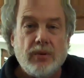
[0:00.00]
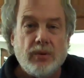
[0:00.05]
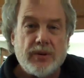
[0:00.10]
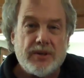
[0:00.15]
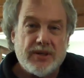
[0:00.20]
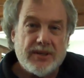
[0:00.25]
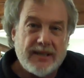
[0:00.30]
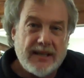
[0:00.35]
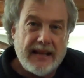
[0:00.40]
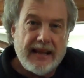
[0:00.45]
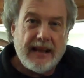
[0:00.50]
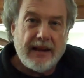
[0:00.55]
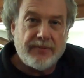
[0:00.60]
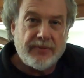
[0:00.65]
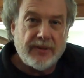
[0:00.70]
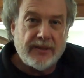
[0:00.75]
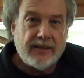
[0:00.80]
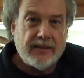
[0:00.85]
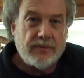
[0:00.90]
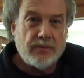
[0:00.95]
which is an
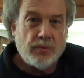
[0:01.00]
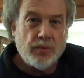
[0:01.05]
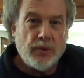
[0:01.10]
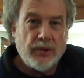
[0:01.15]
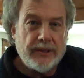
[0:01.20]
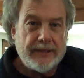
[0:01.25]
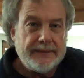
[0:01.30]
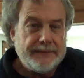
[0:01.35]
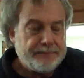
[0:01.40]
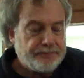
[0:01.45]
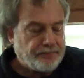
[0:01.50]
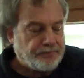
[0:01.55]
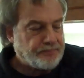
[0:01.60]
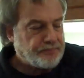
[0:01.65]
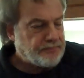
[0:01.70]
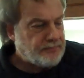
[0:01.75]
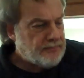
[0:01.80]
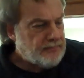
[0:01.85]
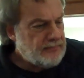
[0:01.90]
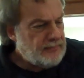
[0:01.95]
African wood.
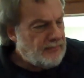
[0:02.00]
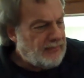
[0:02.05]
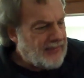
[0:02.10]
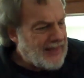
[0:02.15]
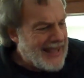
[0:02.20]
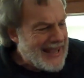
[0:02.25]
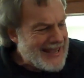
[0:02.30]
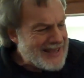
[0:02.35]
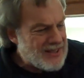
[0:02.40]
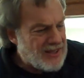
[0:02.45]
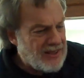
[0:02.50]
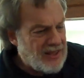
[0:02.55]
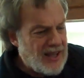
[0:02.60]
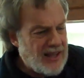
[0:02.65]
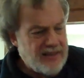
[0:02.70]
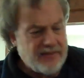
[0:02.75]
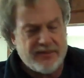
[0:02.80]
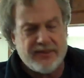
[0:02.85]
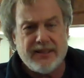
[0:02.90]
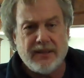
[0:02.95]
Has a lot of